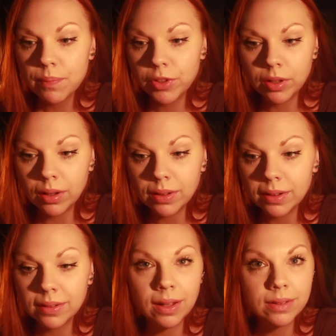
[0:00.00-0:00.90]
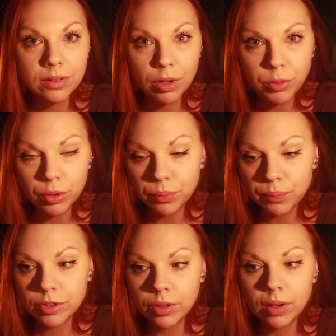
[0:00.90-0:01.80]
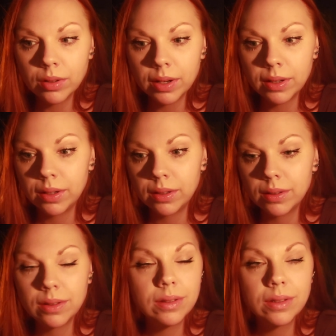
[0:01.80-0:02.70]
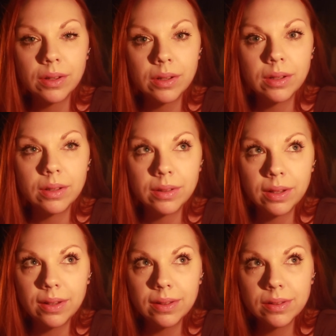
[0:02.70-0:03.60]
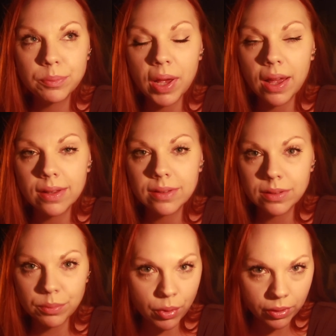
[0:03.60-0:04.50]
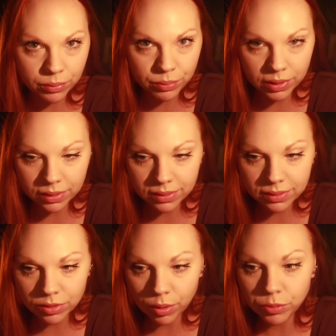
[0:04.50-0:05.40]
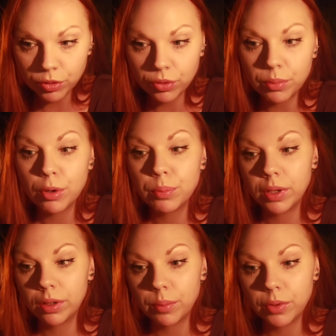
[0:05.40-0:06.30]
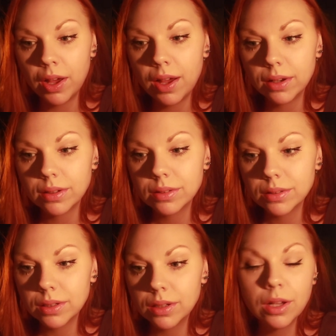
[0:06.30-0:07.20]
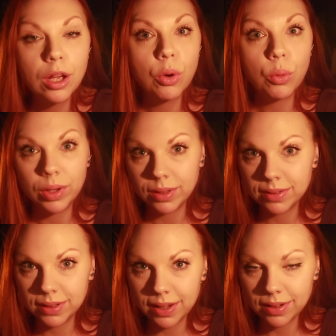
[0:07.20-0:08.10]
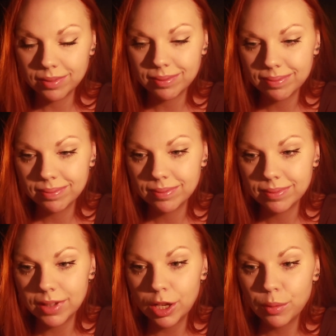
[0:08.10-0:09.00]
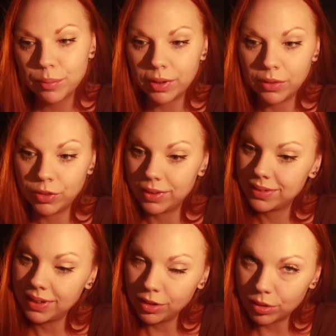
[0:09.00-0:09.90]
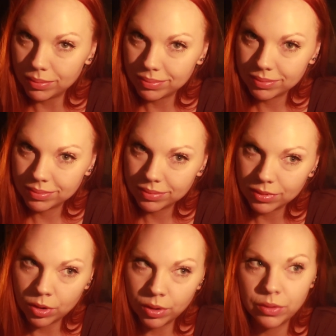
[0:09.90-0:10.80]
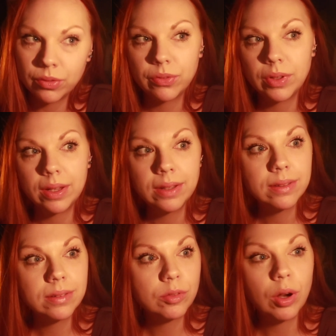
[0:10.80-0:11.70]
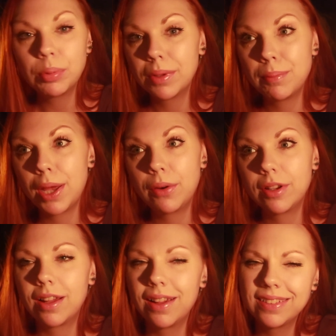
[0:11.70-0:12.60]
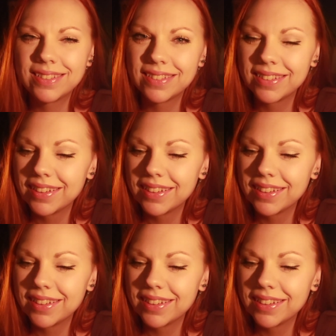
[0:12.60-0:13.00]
You're not letting that stop you. You're not letting the, these past disappointments stop you from opening up your heart once again. But if you're single, or if there is trouble in paradise,